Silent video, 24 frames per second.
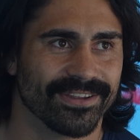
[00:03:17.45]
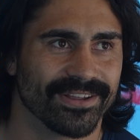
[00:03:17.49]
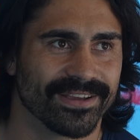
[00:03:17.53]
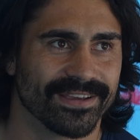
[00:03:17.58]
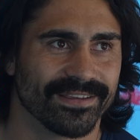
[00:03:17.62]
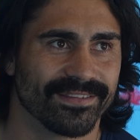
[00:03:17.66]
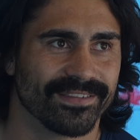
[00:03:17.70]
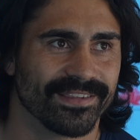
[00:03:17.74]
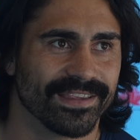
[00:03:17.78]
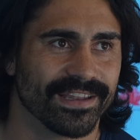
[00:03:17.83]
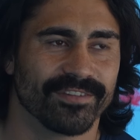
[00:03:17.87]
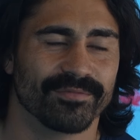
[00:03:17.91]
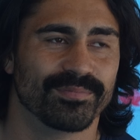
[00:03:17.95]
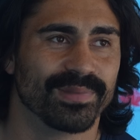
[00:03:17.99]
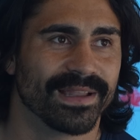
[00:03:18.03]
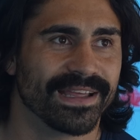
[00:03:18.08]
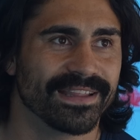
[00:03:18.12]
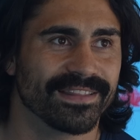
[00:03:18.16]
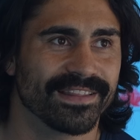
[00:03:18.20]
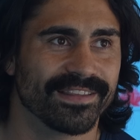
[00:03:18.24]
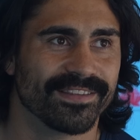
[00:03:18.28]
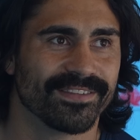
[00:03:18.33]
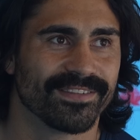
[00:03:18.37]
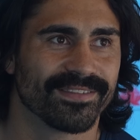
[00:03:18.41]
Like I said, I've
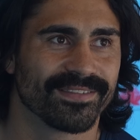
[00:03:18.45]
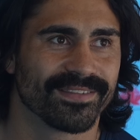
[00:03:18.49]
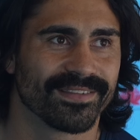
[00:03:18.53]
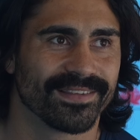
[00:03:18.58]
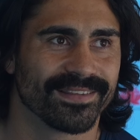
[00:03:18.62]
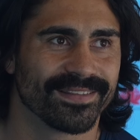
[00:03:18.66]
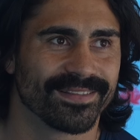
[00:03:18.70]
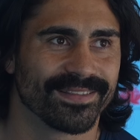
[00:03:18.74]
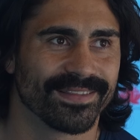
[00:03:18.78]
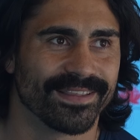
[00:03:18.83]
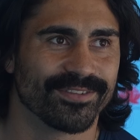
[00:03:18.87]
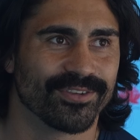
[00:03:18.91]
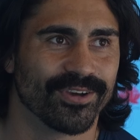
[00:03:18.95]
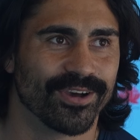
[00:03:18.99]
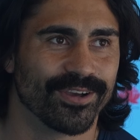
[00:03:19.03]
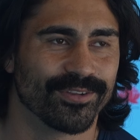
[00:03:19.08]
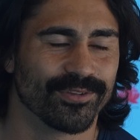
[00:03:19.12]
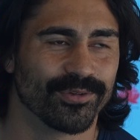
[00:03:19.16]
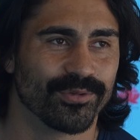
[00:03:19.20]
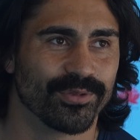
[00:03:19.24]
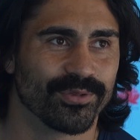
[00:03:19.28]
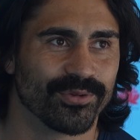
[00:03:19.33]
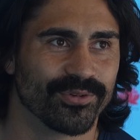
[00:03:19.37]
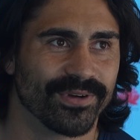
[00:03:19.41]
played these
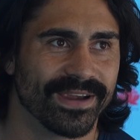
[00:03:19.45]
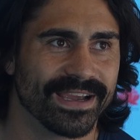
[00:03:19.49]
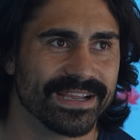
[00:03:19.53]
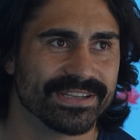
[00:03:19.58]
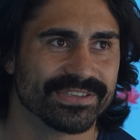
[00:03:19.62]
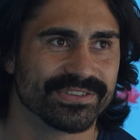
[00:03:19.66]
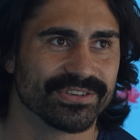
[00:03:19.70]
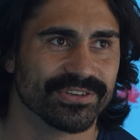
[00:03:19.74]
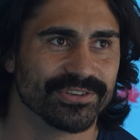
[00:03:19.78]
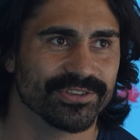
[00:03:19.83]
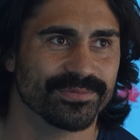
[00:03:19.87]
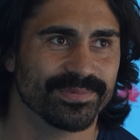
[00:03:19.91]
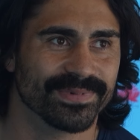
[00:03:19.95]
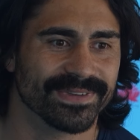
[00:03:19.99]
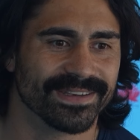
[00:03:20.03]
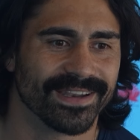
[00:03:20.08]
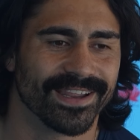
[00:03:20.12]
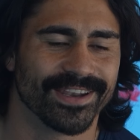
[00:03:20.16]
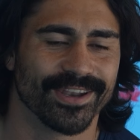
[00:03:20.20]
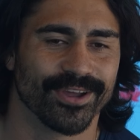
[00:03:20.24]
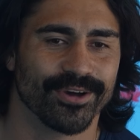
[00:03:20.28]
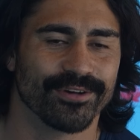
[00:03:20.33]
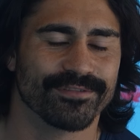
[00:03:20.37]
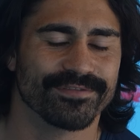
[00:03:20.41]
guys all through age group and
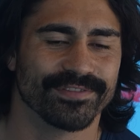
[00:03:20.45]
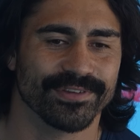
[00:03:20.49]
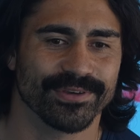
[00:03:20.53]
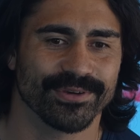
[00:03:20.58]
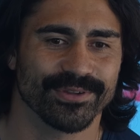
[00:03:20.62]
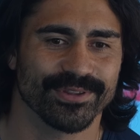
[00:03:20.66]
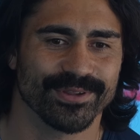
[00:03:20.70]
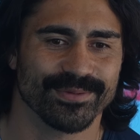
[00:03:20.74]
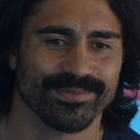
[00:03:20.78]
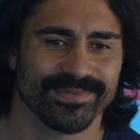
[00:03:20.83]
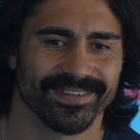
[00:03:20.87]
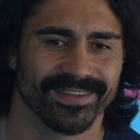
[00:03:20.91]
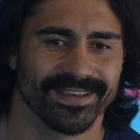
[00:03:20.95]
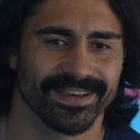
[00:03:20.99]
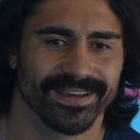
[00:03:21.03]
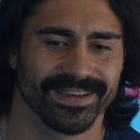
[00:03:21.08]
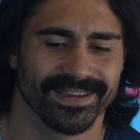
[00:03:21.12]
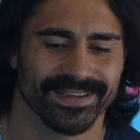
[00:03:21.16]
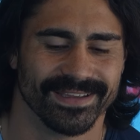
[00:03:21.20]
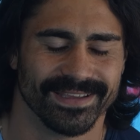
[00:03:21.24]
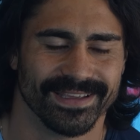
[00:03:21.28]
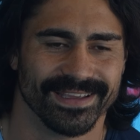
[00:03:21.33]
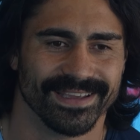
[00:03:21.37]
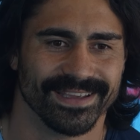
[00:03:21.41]
I know a few of them,
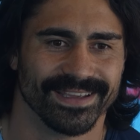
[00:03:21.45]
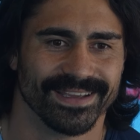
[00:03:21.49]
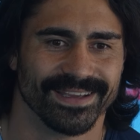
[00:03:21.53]
so